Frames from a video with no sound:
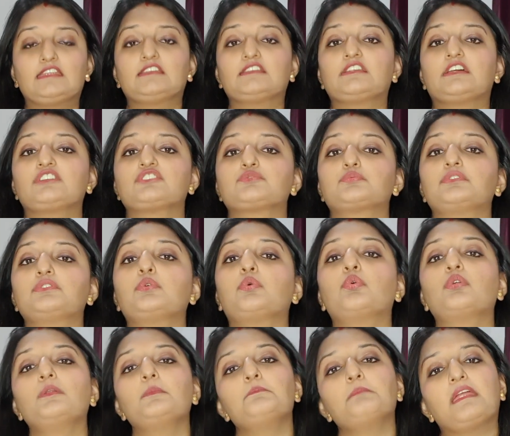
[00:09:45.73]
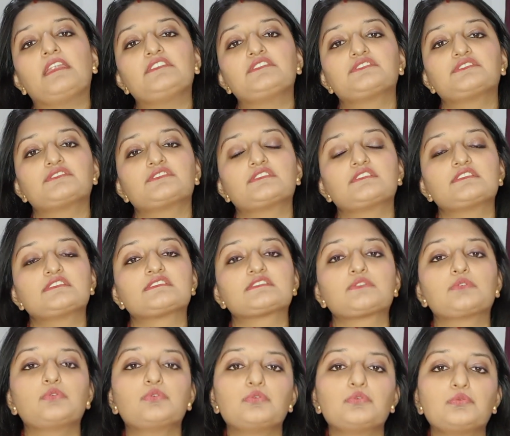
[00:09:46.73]
in touch with old mentors,
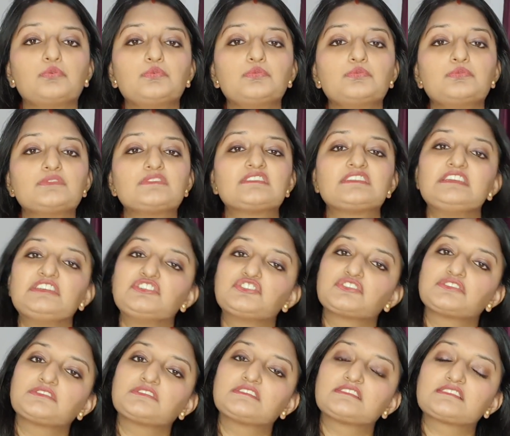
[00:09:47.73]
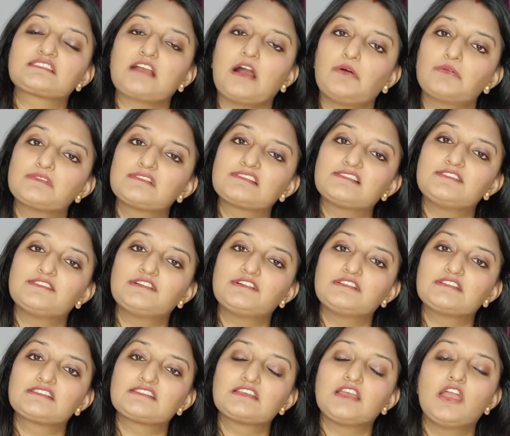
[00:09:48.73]
gurus, teachers,
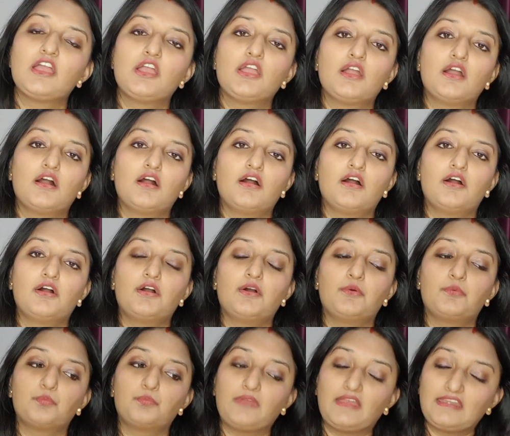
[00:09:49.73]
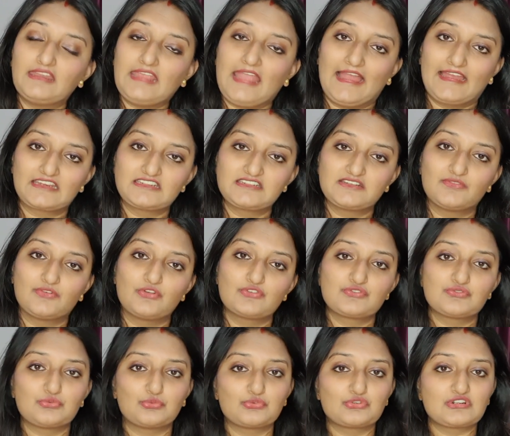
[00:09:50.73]
counselors. Very active on
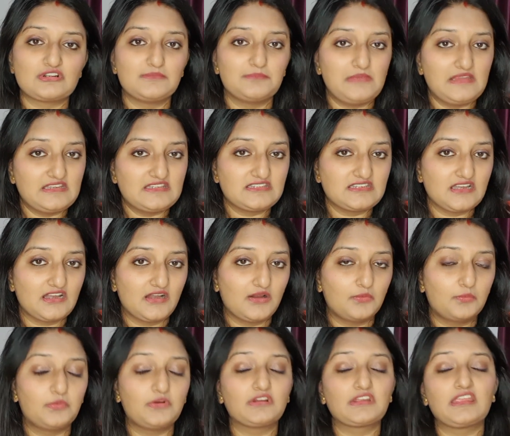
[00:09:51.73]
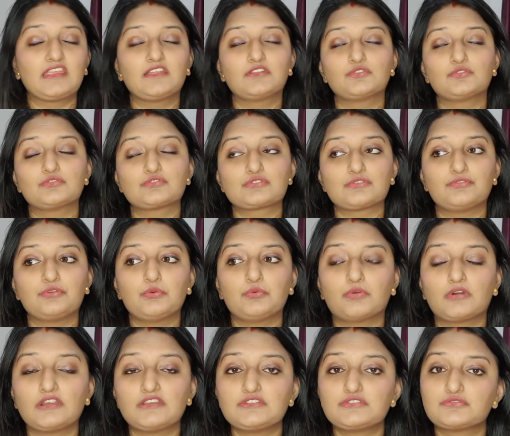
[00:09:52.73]
social media, working, those of you
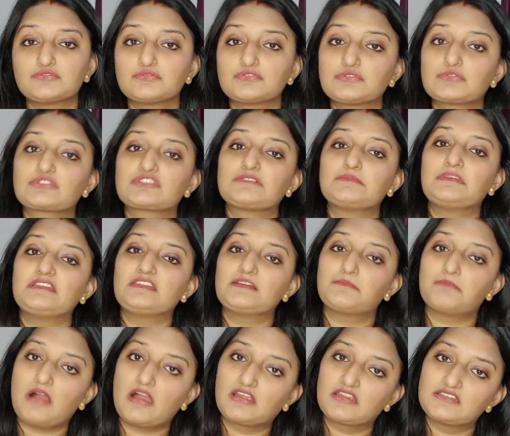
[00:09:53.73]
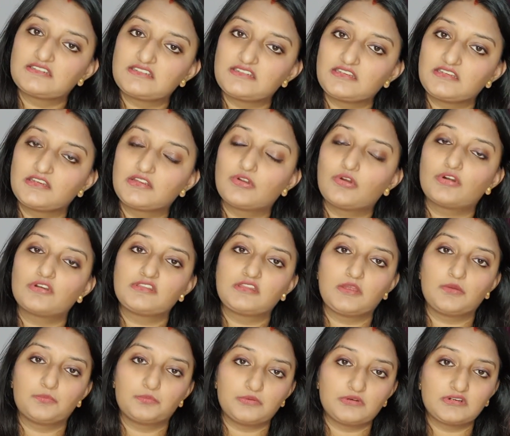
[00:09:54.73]
who are into social media marketing or
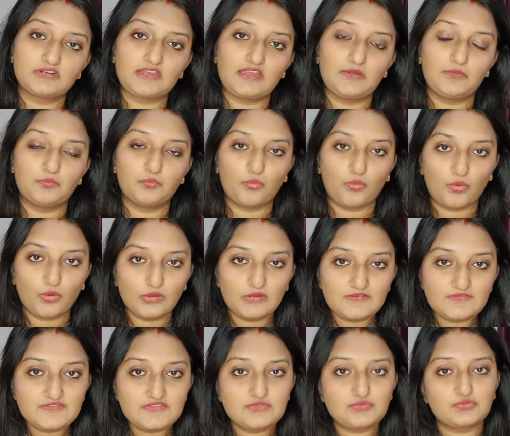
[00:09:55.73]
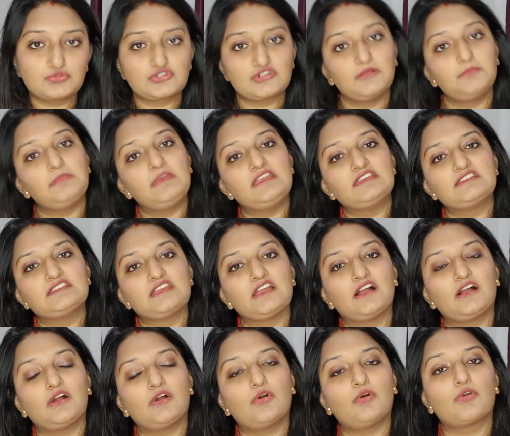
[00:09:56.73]
their work involved social
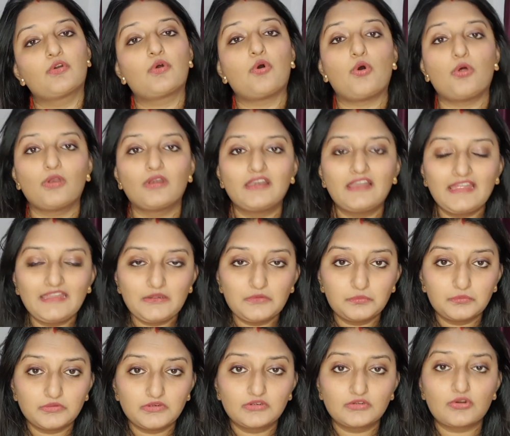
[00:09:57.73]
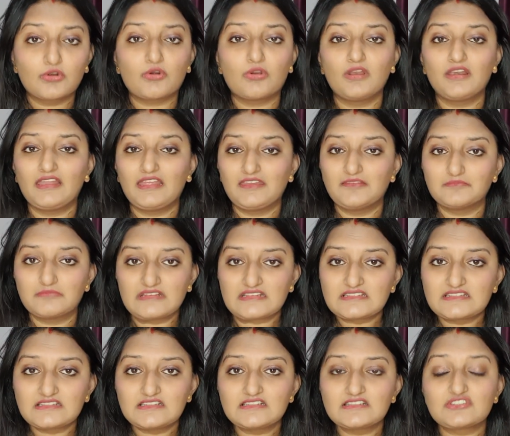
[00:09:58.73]
media or online work or online
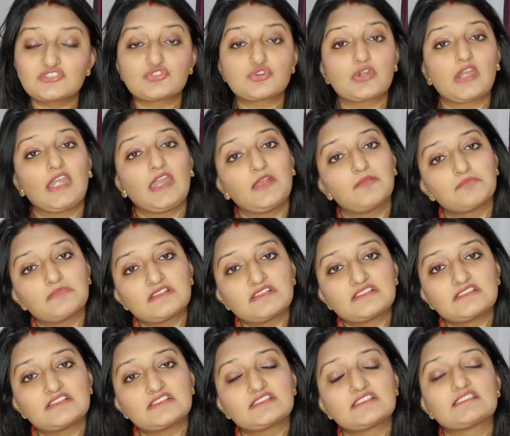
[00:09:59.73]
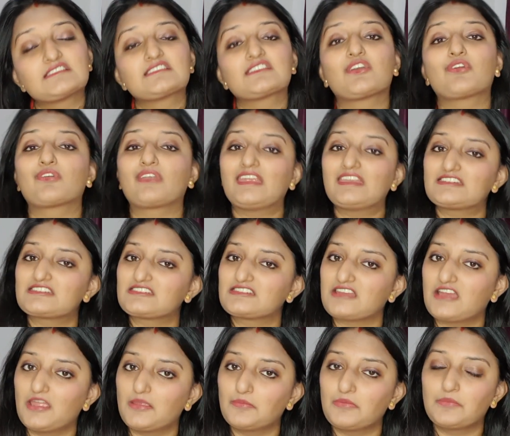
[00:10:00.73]
business, a trading business, it's a great
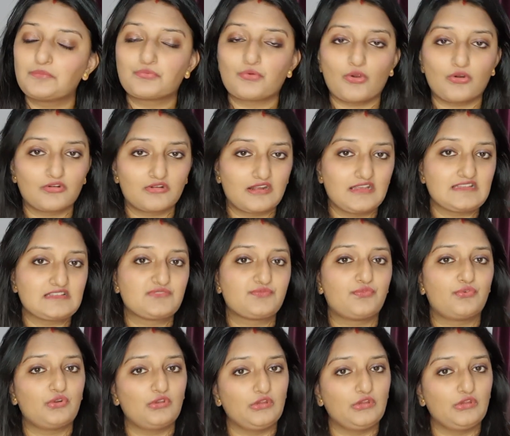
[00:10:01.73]
time and progress for